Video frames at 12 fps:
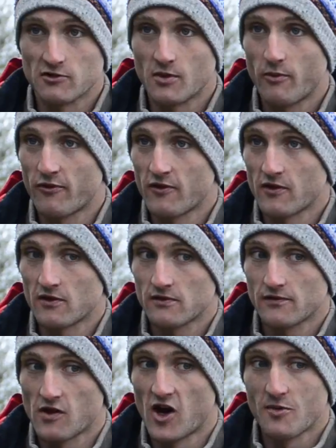up for
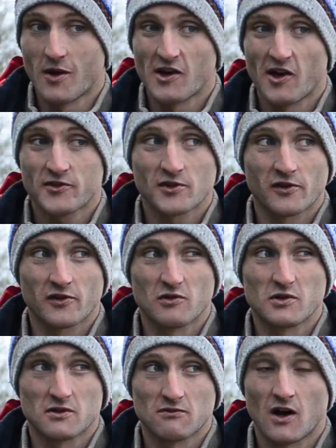Ironman Austria, so
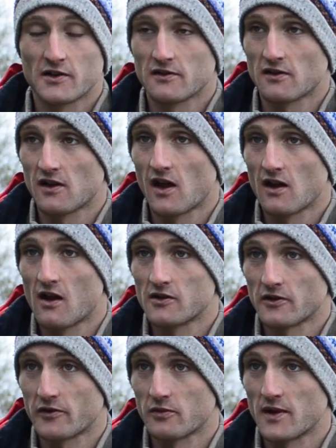I would have rathered a
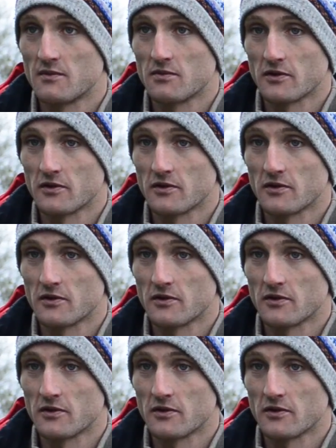longer swim,